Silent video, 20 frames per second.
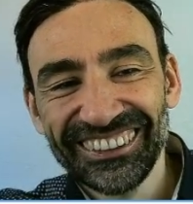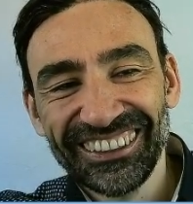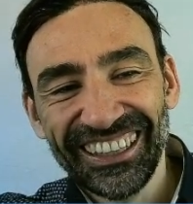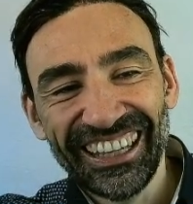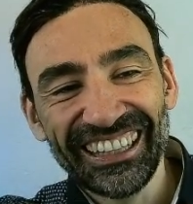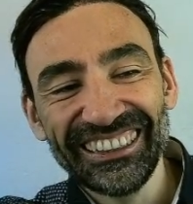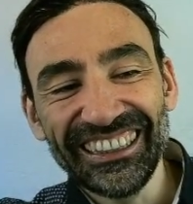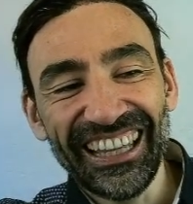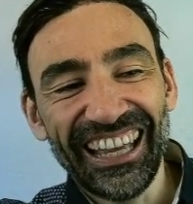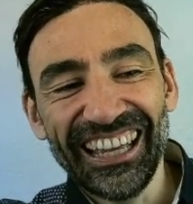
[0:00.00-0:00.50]

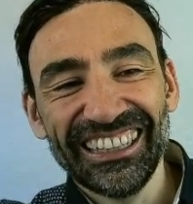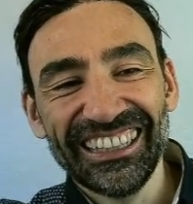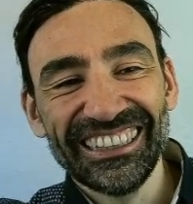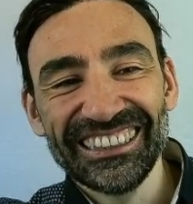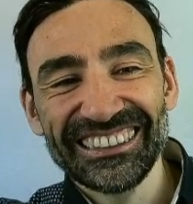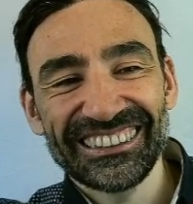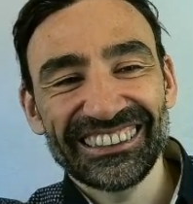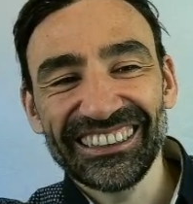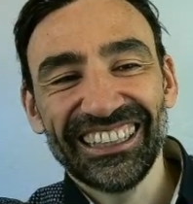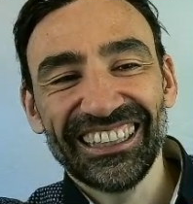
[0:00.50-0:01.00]
and
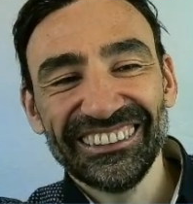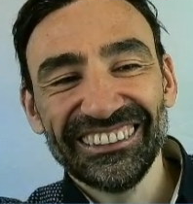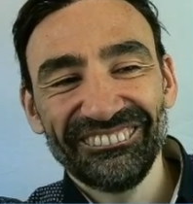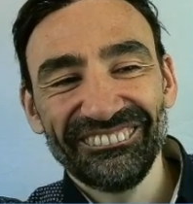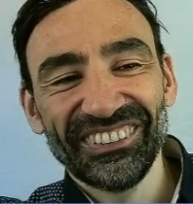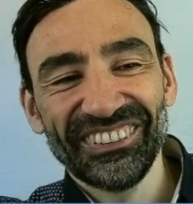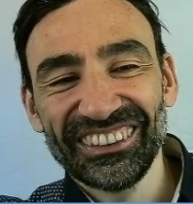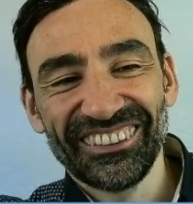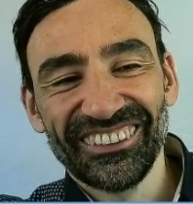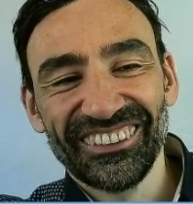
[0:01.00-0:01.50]
Alice and
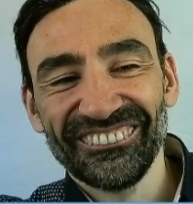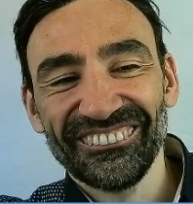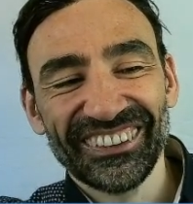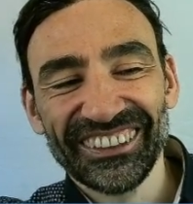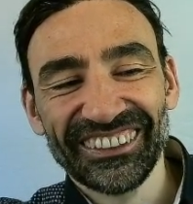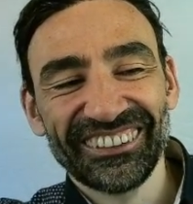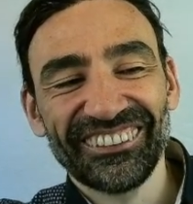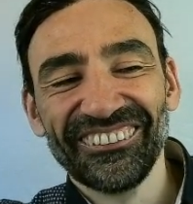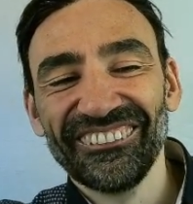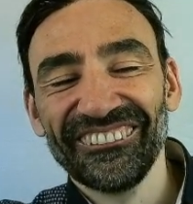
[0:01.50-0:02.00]
Bitcoin
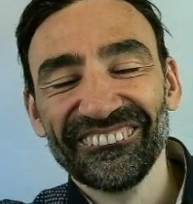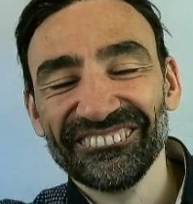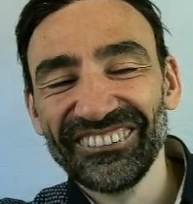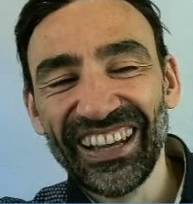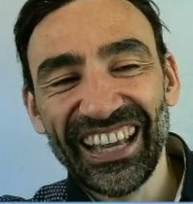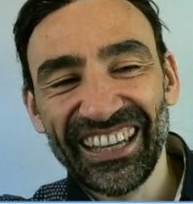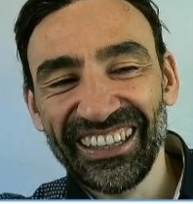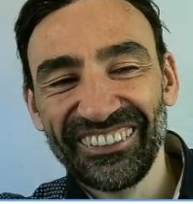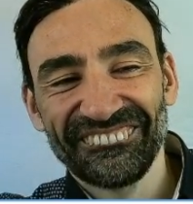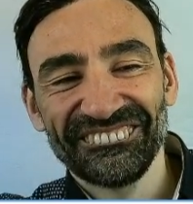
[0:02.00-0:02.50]
will go
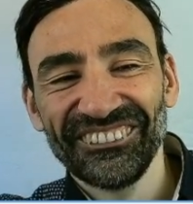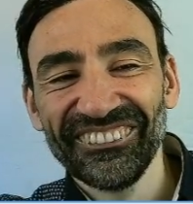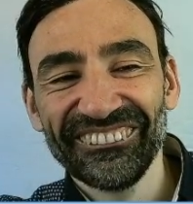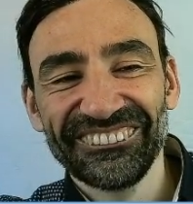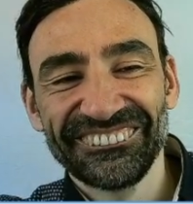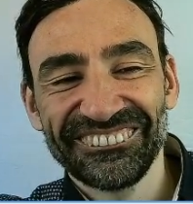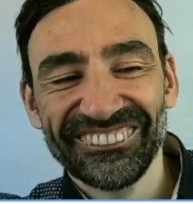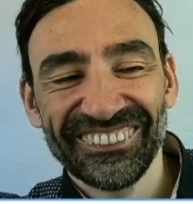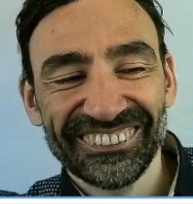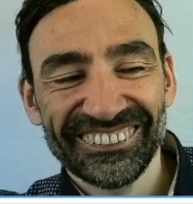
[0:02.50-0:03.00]
back,
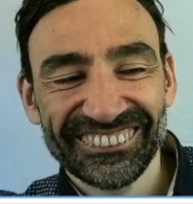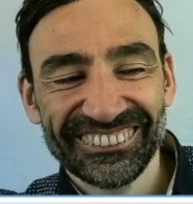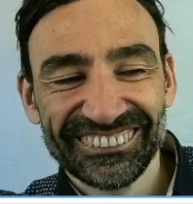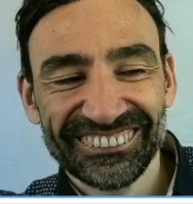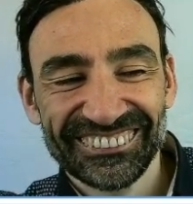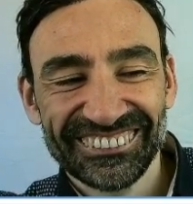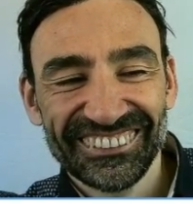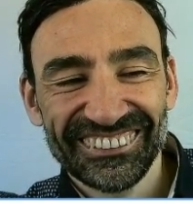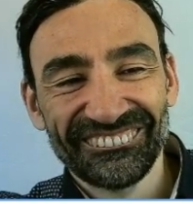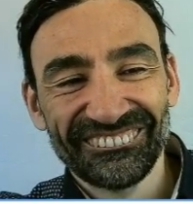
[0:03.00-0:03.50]
poof,
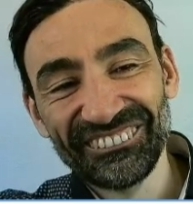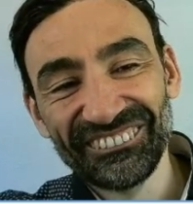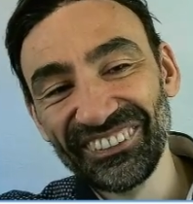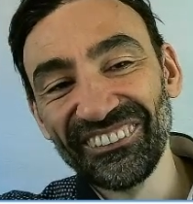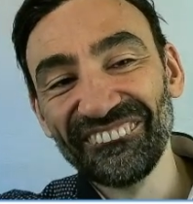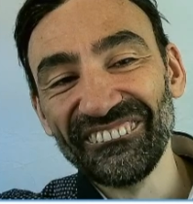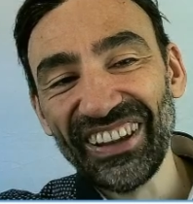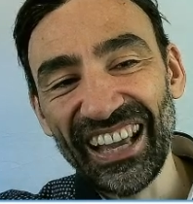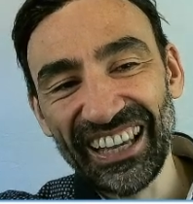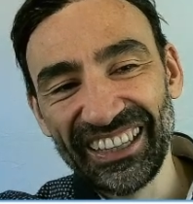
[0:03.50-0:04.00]
will
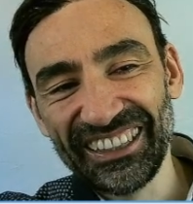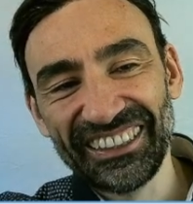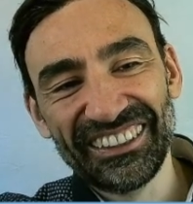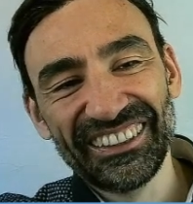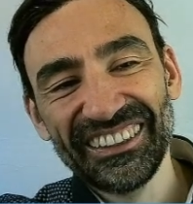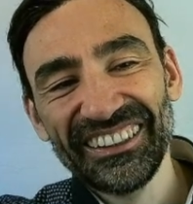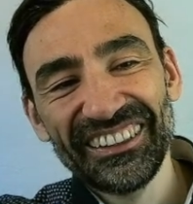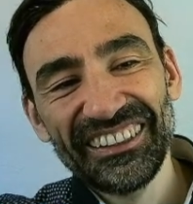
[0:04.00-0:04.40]
go back.